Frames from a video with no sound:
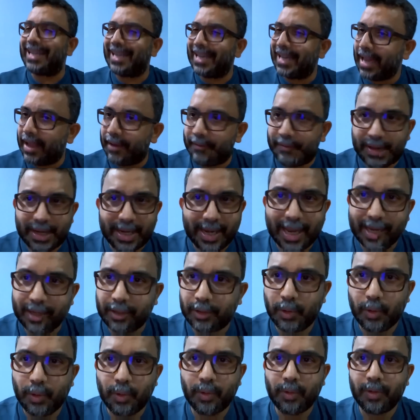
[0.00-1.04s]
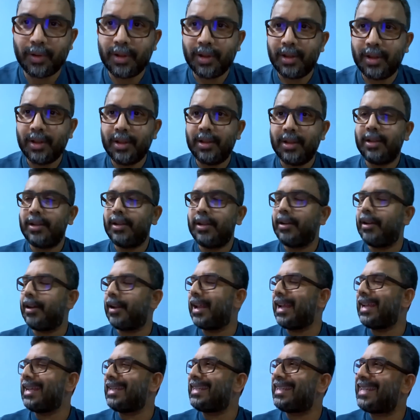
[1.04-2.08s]
Never let go. All
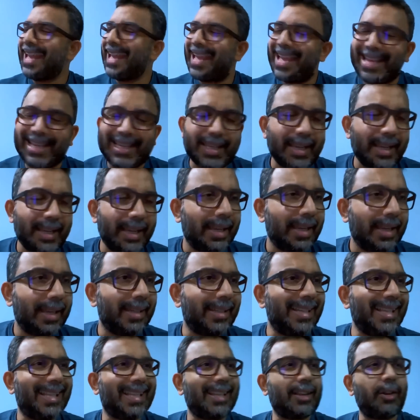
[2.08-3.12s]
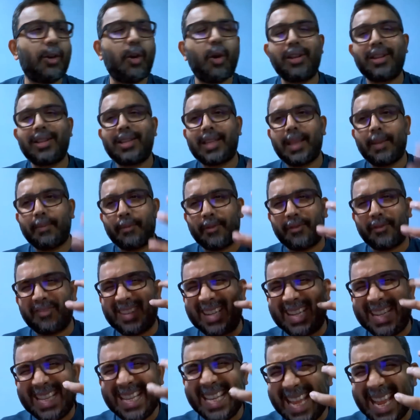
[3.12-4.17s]
right? Take this concept of
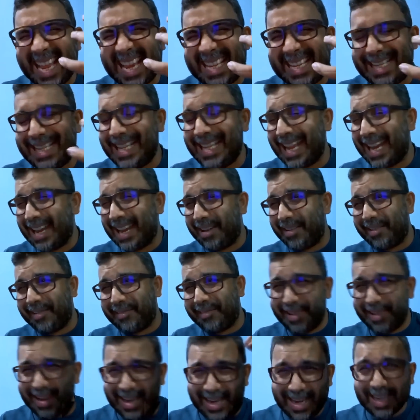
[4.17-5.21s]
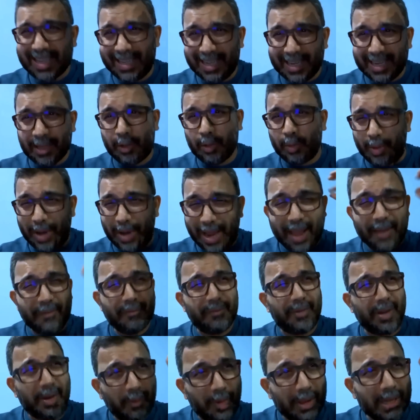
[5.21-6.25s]
TAT and drill it into
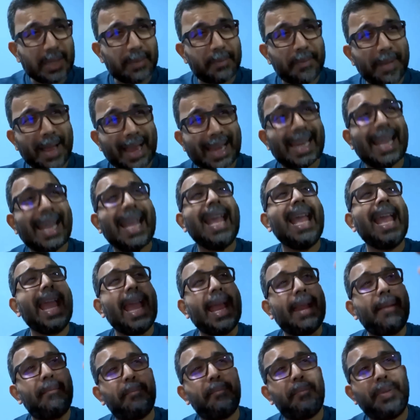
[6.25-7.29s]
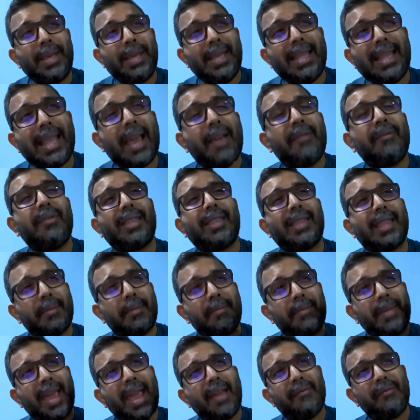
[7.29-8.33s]
everyone's mind and be there with
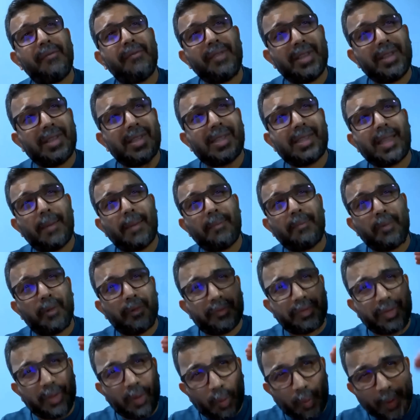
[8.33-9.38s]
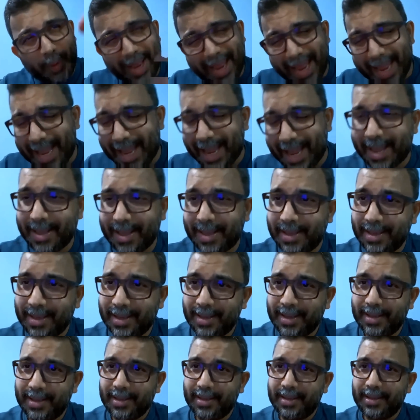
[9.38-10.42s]
them every step of the way.
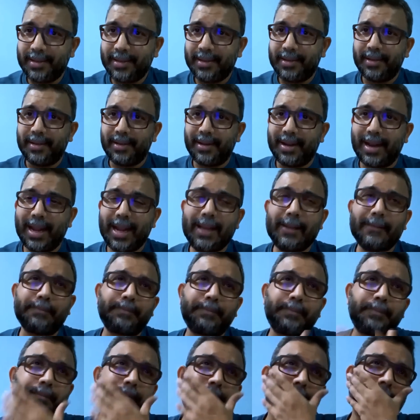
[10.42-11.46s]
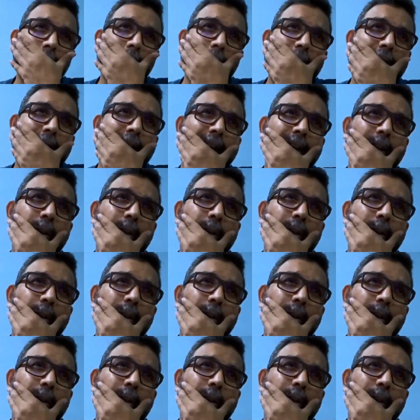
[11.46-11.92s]
All right? Okay?